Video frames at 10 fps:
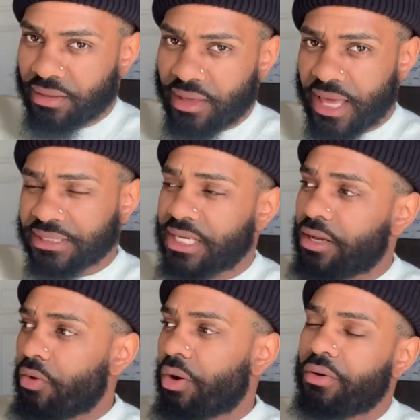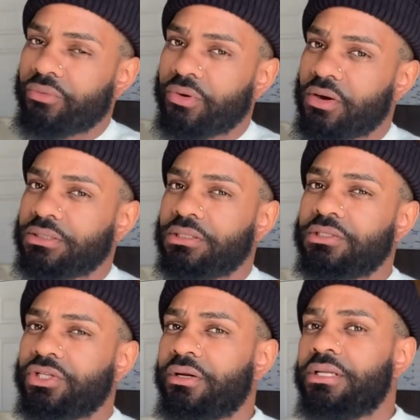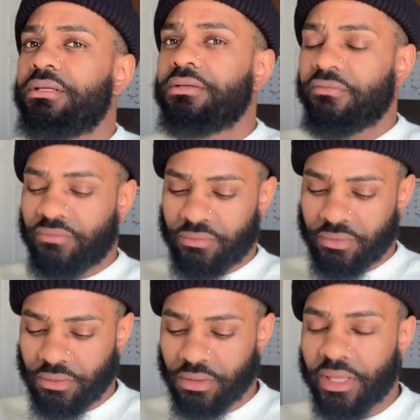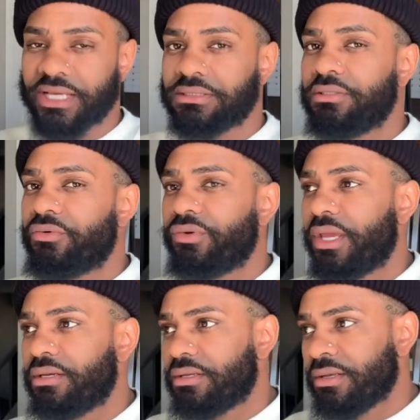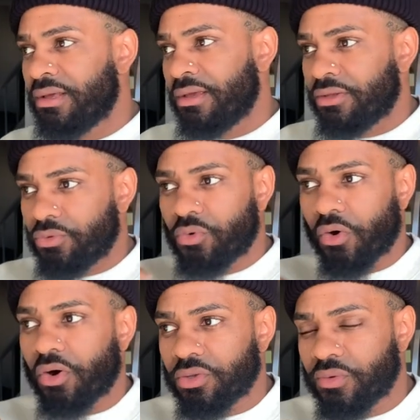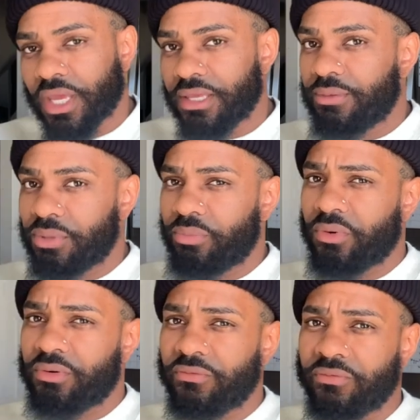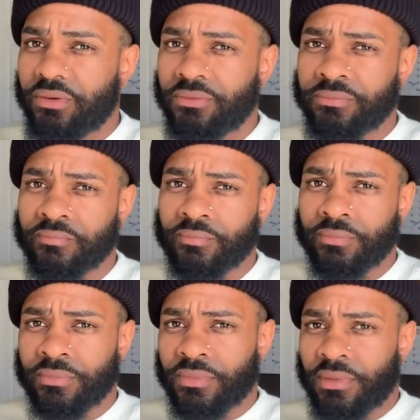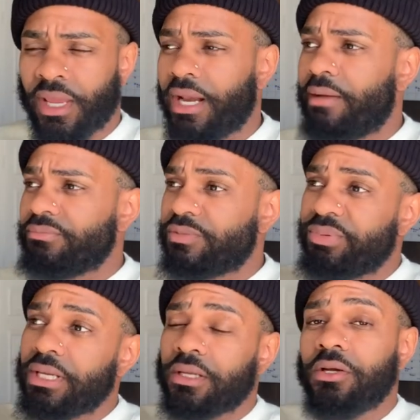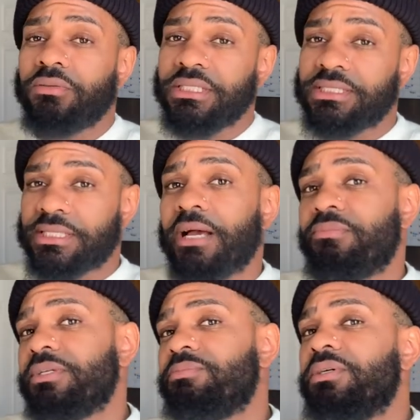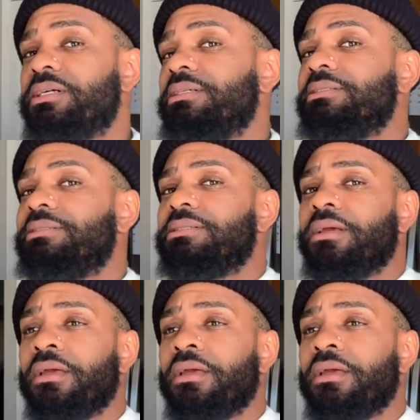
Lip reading: as they go out, in regards to the journey of actually creating. You call, you can't get people on the phone. And I'm speaking on these topics because